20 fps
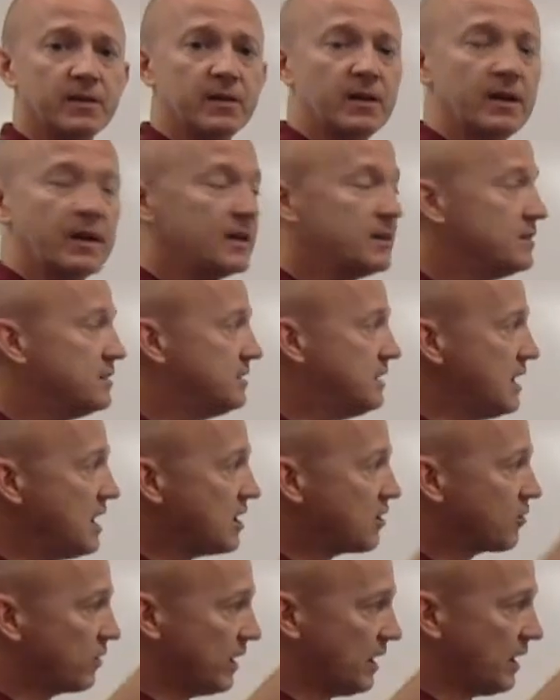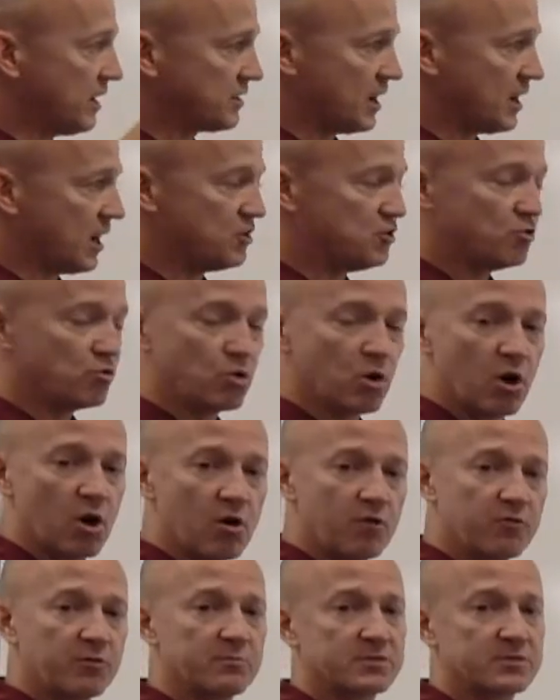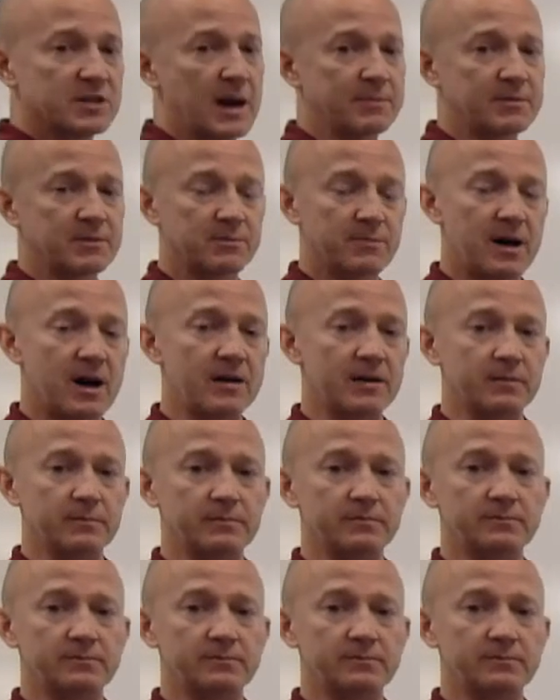and decrease as you go from top to bottom.